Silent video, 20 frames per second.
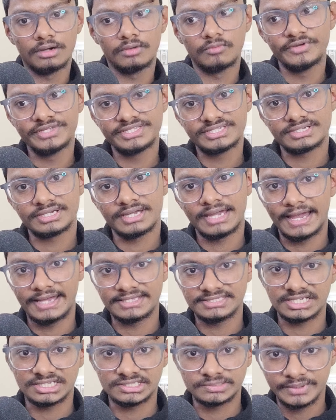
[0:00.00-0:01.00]
which
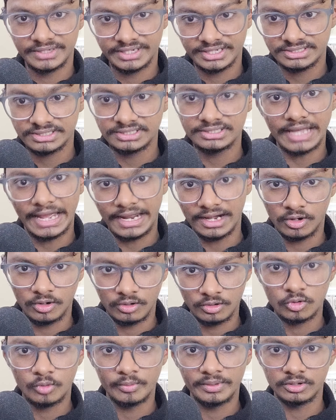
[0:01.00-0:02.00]
has expertise in
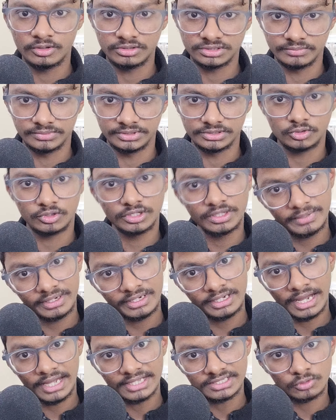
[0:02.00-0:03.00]
analog domain or something. So he may
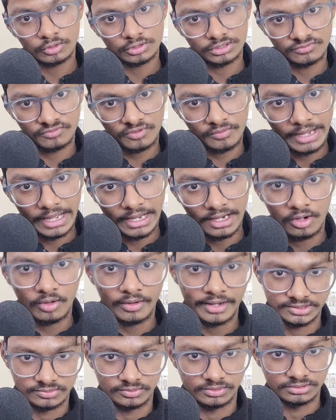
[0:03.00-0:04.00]
ask question from
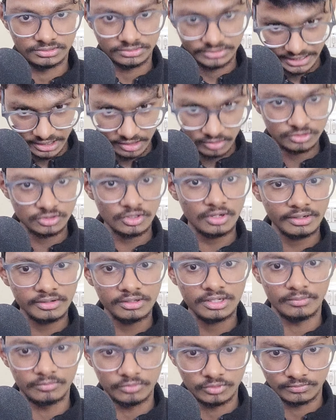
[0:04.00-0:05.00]
analog as well. That also I
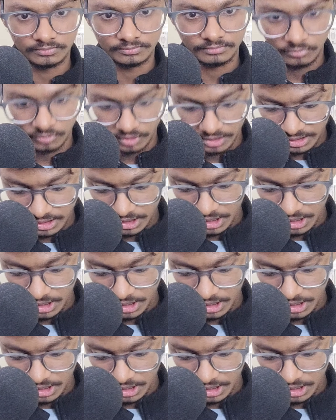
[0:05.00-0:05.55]
will come to. Okay,